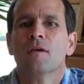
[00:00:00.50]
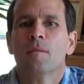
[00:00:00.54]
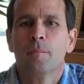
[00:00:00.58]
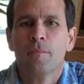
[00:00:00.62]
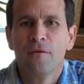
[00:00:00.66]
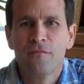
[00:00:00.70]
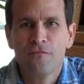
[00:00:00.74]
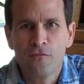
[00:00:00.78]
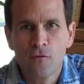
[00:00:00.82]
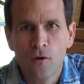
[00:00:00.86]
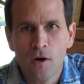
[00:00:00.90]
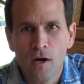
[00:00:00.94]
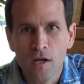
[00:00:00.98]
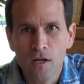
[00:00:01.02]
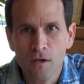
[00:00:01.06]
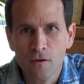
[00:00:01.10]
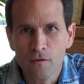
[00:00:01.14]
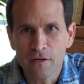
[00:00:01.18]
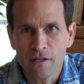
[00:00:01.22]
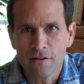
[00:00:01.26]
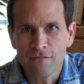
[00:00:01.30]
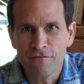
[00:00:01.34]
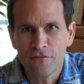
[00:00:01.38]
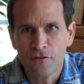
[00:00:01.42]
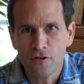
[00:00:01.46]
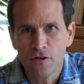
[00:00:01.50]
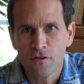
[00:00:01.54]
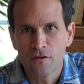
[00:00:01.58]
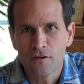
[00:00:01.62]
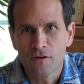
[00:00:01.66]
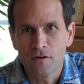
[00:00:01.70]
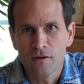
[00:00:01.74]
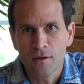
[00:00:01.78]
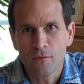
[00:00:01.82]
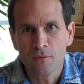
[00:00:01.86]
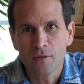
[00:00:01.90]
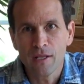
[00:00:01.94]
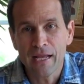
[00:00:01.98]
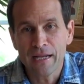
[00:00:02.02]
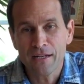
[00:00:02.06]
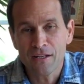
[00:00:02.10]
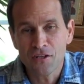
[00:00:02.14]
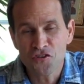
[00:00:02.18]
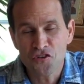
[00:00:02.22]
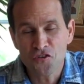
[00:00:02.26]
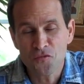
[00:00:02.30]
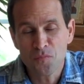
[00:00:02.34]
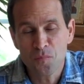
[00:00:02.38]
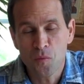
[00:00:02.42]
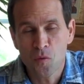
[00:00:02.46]
Before I go any further, I would like to
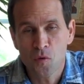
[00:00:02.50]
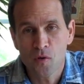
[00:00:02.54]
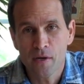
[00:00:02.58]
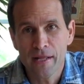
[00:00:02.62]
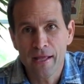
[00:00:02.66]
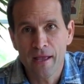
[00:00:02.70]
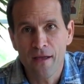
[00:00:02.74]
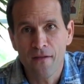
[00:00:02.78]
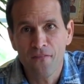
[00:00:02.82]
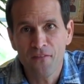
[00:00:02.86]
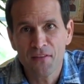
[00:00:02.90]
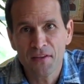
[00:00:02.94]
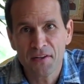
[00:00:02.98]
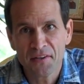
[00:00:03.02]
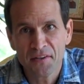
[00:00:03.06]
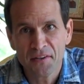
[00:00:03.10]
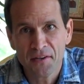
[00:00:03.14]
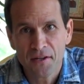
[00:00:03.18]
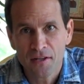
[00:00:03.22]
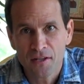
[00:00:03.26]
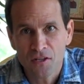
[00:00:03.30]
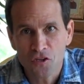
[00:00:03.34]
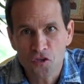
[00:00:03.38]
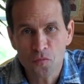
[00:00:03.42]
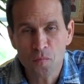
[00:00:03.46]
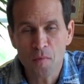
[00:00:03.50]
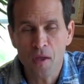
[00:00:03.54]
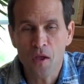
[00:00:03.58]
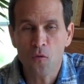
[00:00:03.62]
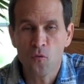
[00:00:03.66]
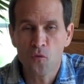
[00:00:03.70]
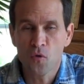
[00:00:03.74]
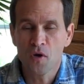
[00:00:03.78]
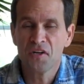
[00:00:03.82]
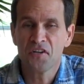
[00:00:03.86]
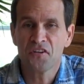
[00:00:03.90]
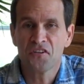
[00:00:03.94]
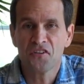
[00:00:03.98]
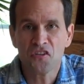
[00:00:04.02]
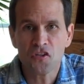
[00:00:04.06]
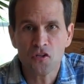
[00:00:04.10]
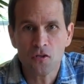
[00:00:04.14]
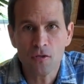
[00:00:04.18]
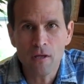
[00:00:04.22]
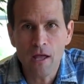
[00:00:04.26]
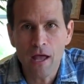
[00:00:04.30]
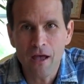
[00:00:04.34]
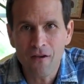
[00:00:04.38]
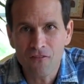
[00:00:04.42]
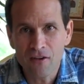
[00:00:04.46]
just point out that you may wonder, do
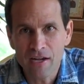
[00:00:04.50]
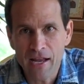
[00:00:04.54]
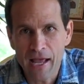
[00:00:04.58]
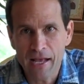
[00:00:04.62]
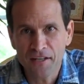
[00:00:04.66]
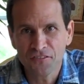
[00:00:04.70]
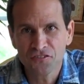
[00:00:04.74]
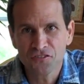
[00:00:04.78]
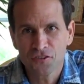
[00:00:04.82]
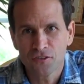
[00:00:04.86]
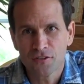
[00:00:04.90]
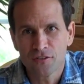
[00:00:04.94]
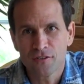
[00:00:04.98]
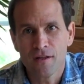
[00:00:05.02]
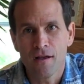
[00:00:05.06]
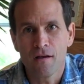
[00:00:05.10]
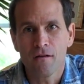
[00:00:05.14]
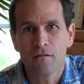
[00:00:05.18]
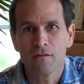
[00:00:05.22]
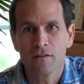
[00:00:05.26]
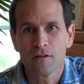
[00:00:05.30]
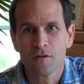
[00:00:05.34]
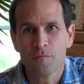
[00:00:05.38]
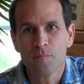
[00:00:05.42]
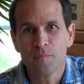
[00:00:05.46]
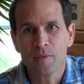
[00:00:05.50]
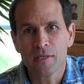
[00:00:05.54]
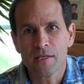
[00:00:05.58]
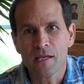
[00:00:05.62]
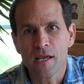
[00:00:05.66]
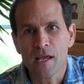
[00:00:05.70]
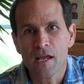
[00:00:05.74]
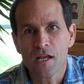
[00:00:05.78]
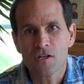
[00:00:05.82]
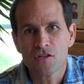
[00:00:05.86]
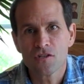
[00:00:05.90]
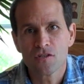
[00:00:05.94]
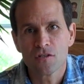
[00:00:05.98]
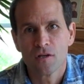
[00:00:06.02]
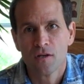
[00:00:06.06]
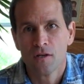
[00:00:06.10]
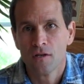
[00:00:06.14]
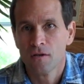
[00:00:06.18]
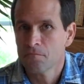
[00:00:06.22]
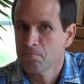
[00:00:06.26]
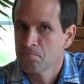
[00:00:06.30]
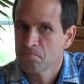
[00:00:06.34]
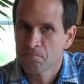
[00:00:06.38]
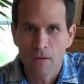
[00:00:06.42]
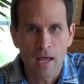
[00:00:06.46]
you have an acid or an alkaline pH?
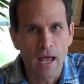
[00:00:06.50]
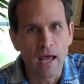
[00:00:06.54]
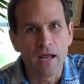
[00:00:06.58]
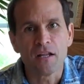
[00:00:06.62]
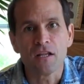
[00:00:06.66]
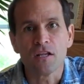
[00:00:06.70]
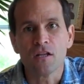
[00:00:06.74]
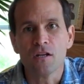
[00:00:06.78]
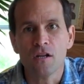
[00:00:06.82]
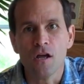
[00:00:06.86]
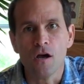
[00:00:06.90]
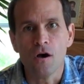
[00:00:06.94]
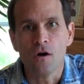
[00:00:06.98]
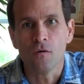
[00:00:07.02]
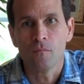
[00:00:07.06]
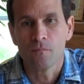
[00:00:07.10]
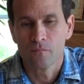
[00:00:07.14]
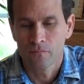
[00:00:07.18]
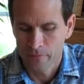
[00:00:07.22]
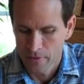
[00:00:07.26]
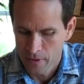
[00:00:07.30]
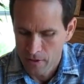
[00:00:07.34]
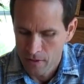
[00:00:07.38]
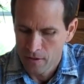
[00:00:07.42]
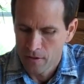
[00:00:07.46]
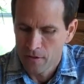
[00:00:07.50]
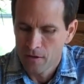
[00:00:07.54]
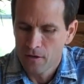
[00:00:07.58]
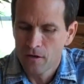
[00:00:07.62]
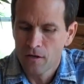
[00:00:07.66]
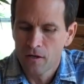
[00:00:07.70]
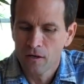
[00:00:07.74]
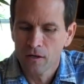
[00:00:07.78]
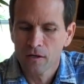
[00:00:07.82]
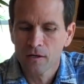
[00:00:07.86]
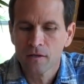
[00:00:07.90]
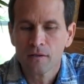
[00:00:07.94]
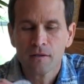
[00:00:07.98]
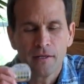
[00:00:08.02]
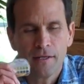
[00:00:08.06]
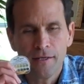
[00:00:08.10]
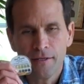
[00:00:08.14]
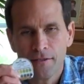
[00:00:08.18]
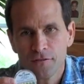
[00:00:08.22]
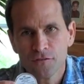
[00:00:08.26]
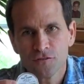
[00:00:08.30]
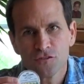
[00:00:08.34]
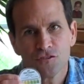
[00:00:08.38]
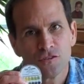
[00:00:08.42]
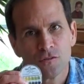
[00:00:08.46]
How do you know?
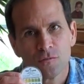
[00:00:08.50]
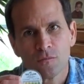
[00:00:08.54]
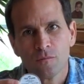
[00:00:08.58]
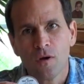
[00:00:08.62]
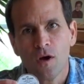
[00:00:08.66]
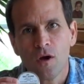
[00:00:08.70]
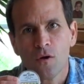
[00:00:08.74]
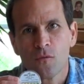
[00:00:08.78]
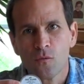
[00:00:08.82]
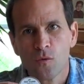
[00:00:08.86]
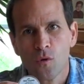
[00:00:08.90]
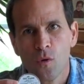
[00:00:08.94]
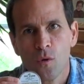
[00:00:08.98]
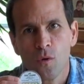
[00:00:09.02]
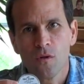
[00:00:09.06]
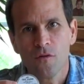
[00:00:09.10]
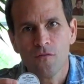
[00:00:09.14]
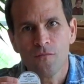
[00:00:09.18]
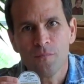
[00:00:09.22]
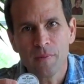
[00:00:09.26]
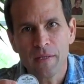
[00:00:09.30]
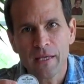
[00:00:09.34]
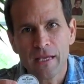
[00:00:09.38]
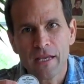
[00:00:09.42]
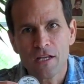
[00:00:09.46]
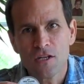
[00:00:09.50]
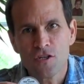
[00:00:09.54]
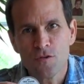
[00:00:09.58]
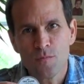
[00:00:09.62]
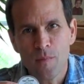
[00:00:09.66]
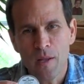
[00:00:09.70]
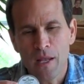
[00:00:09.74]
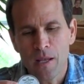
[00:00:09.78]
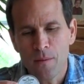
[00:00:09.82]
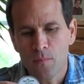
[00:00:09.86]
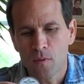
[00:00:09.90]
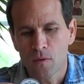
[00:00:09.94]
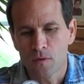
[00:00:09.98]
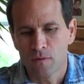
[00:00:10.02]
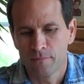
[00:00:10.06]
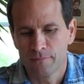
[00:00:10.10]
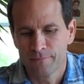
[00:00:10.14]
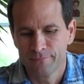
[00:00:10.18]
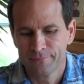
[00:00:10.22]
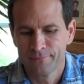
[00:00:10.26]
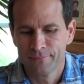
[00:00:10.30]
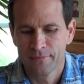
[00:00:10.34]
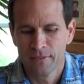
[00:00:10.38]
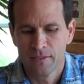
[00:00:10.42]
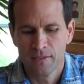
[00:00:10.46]
Here's a roll of pH paper.
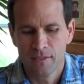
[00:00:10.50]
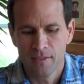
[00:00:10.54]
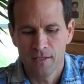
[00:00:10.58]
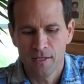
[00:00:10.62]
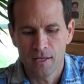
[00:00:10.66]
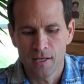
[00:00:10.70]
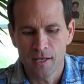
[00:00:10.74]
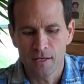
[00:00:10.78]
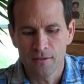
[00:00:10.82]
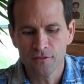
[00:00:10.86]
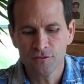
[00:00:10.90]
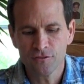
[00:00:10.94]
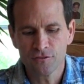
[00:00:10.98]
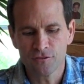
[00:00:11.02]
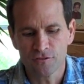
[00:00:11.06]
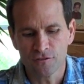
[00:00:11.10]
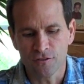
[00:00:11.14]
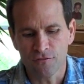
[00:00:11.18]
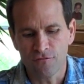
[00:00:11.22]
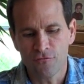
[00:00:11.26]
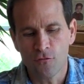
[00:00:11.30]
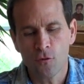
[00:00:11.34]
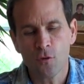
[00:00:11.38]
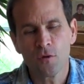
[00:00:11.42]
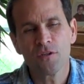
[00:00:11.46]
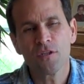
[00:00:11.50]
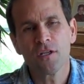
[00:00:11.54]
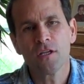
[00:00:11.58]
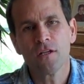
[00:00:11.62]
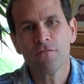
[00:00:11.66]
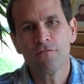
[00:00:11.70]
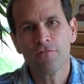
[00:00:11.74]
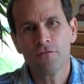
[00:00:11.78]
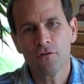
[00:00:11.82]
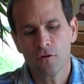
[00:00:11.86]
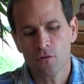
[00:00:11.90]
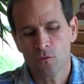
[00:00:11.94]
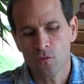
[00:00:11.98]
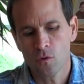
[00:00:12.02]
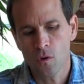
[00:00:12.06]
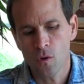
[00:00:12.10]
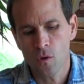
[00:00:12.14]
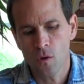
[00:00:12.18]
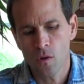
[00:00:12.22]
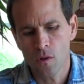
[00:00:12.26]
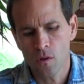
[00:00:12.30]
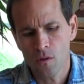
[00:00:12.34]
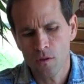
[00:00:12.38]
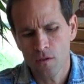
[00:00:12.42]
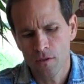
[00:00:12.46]
This is a 14-foot
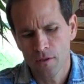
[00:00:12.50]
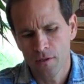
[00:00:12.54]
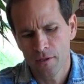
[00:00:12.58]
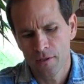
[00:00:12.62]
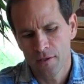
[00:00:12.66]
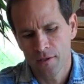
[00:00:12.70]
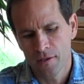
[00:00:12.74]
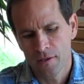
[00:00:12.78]
roll.